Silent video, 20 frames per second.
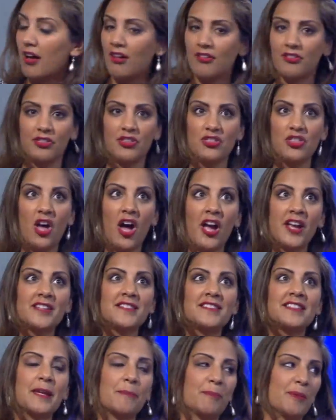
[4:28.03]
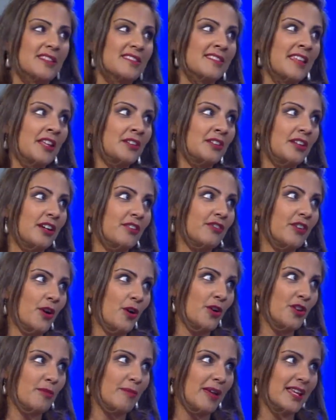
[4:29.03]
90% of
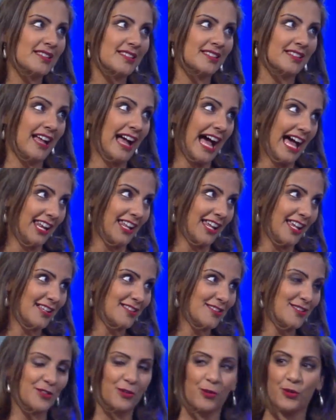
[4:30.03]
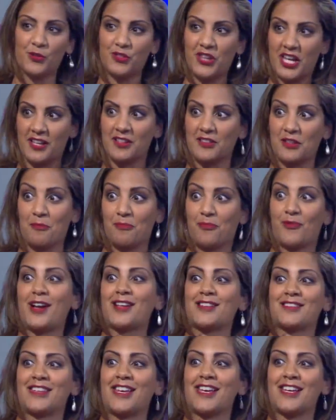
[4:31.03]
economists, Alex, think that
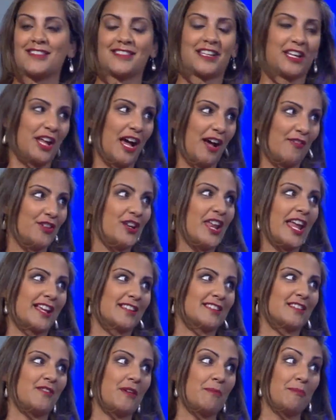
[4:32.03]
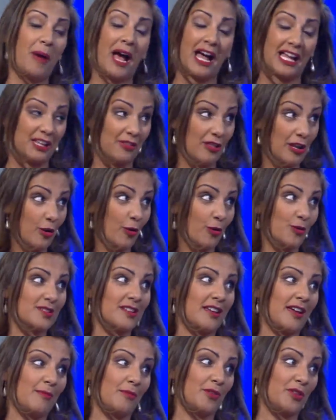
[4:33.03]
Brexit is going to have a negative impact in the long
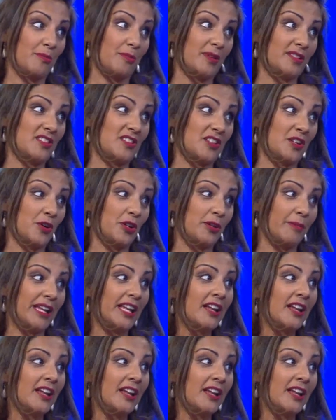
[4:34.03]
term on the British economy.